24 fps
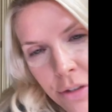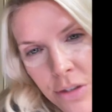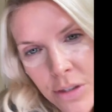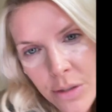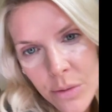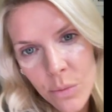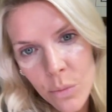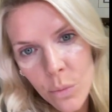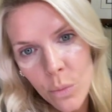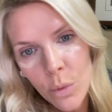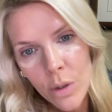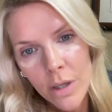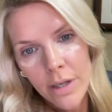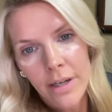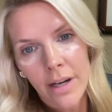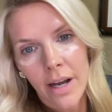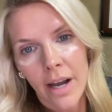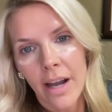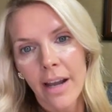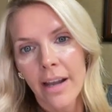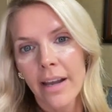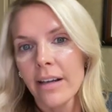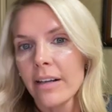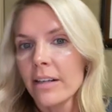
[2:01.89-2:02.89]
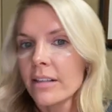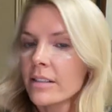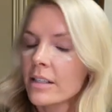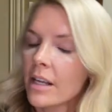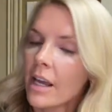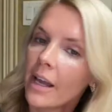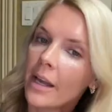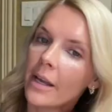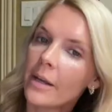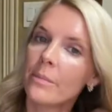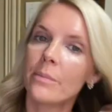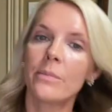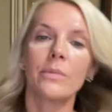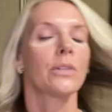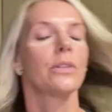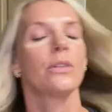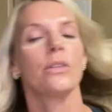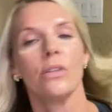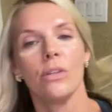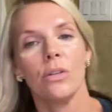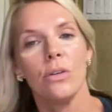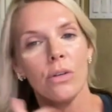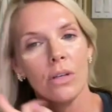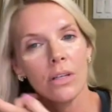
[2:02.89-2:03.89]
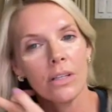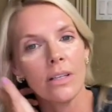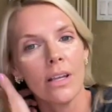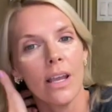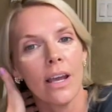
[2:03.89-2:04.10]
done one eye at a time so that you could